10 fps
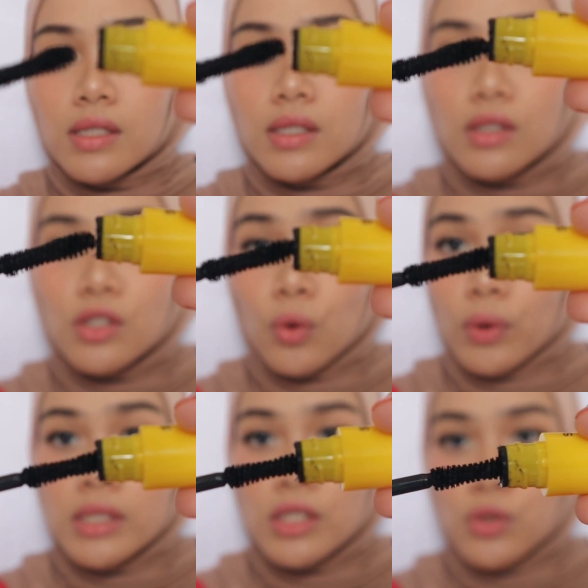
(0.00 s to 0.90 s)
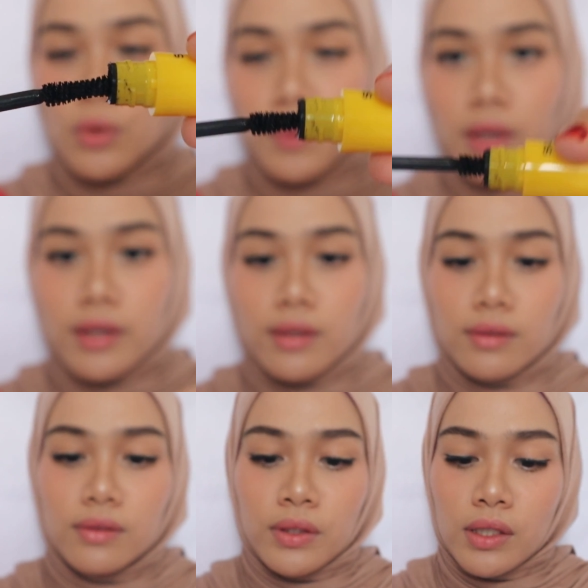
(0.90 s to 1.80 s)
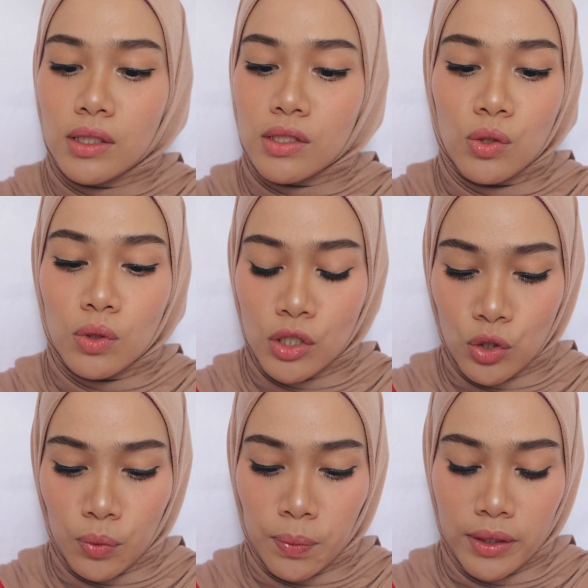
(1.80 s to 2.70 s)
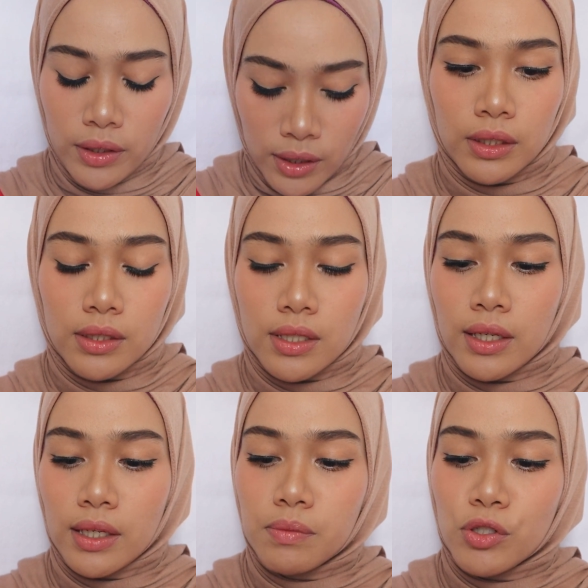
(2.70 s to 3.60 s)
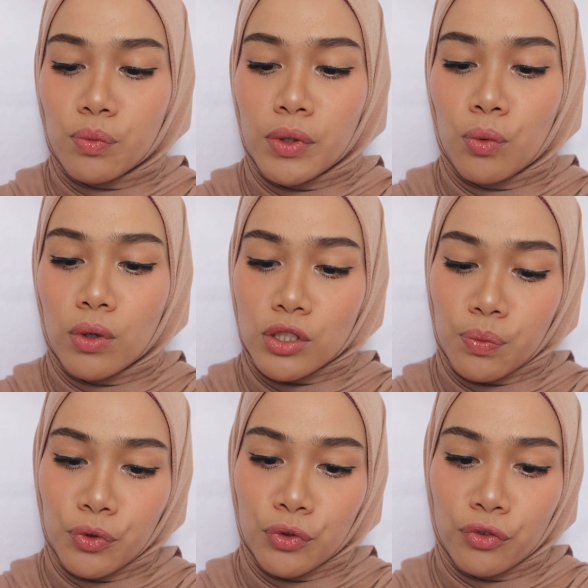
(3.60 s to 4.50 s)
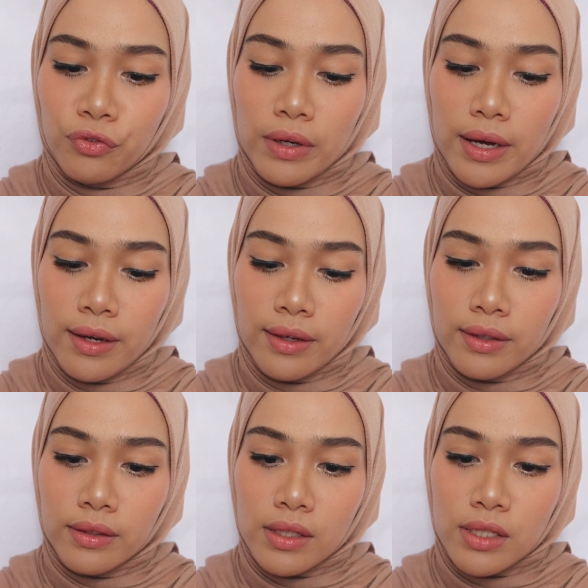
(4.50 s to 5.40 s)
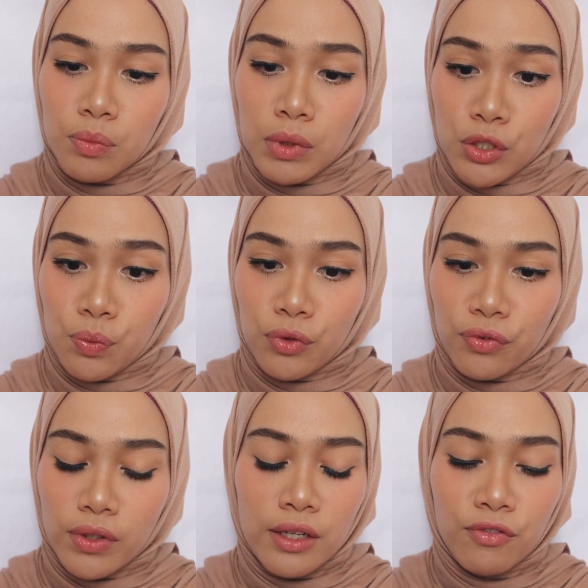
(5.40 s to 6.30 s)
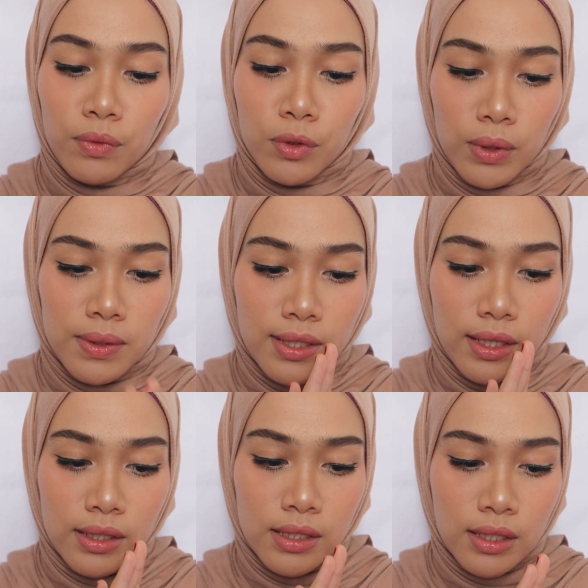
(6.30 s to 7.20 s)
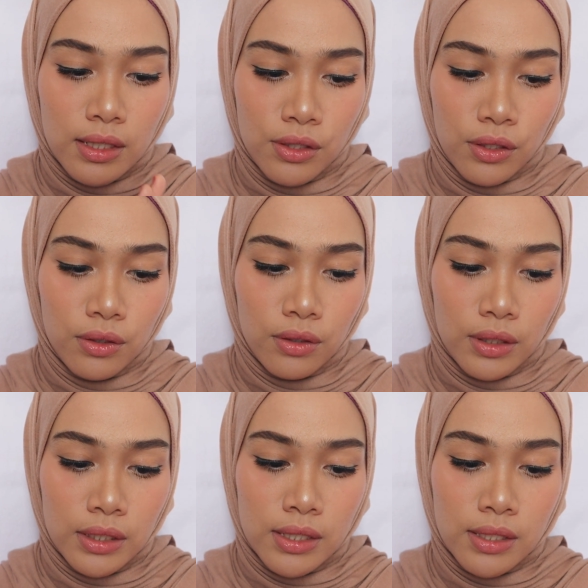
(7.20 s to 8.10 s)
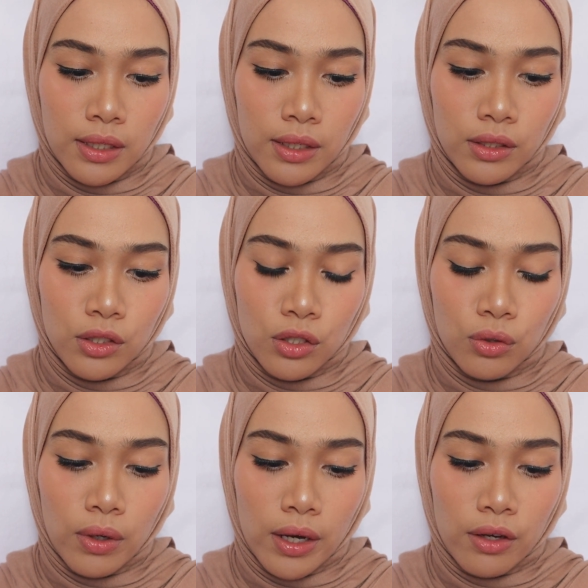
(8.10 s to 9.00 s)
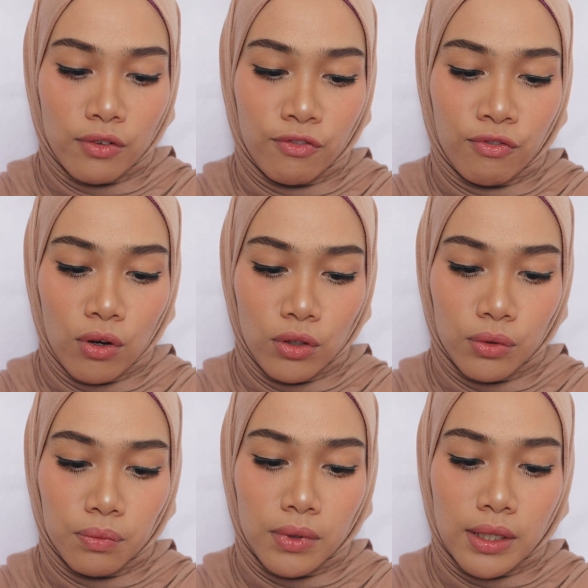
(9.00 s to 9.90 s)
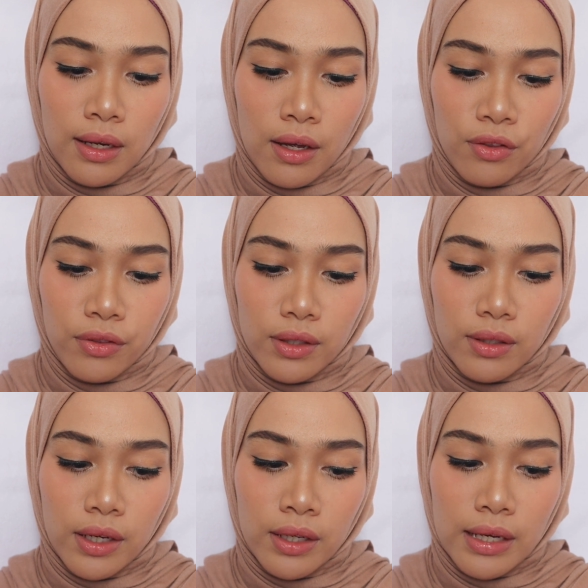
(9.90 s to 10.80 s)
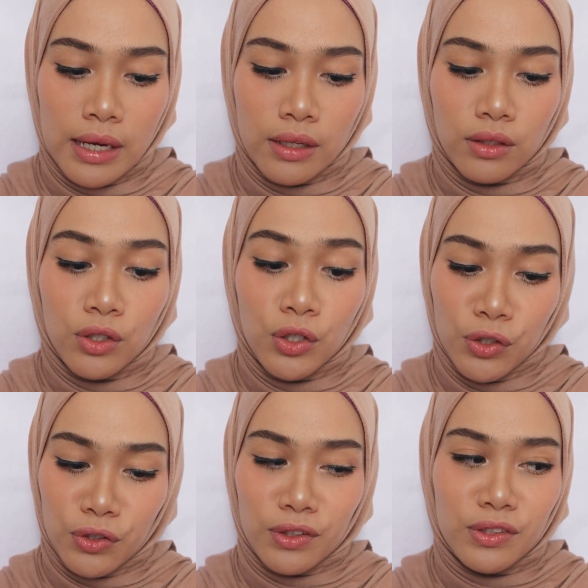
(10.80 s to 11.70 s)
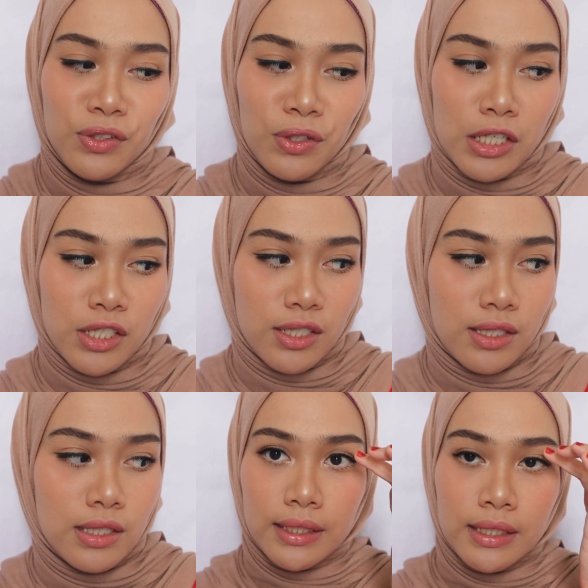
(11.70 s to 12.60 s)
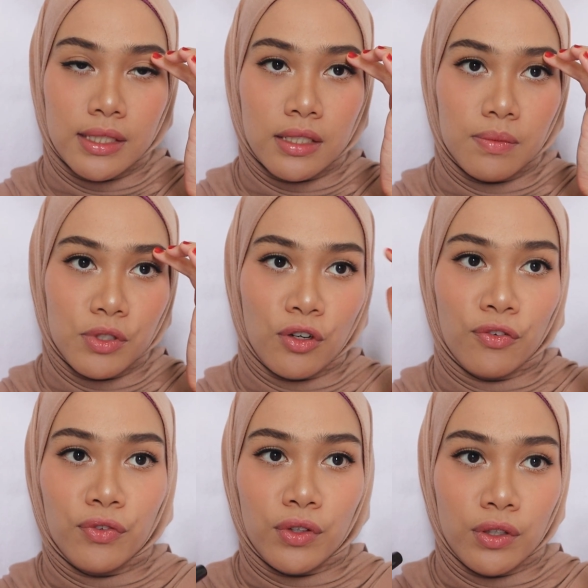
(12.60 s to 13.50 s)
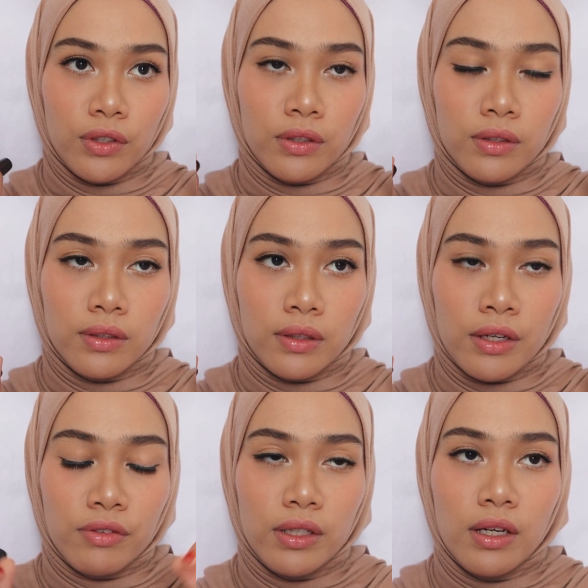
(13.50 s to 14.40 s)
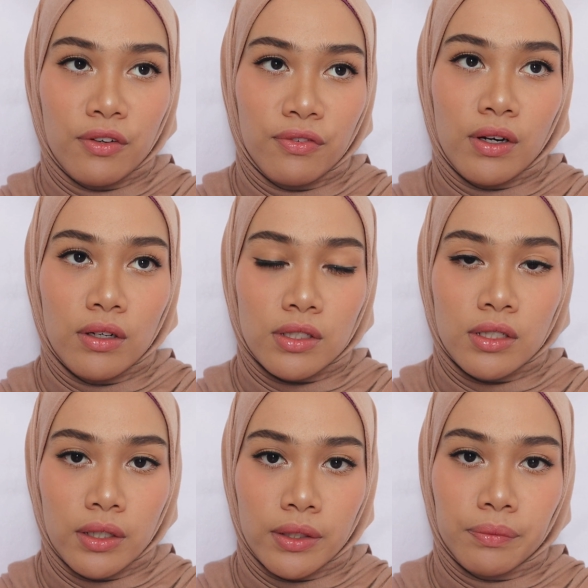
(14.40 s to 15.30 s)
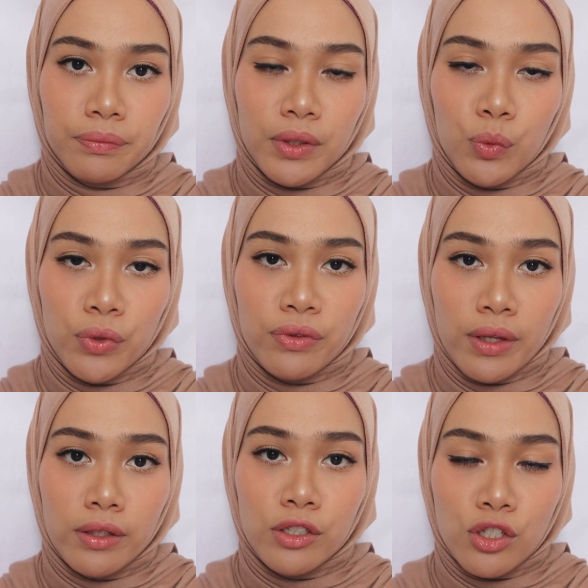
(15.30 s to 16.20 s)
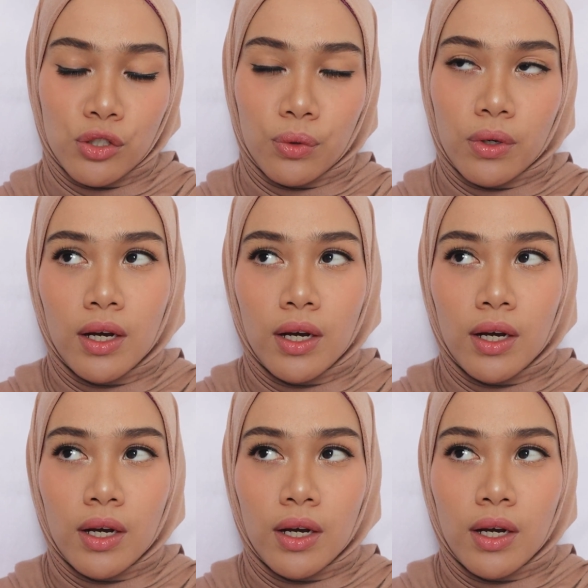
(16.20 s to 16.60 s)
It's so easy to apply. Okay, so easy to apply. It claims to be waterproof and smudge proof. And from the website, it says here it designed to add volume, lengthen, and add curl to lashes. In terms of curl, I really have hard time with that issue.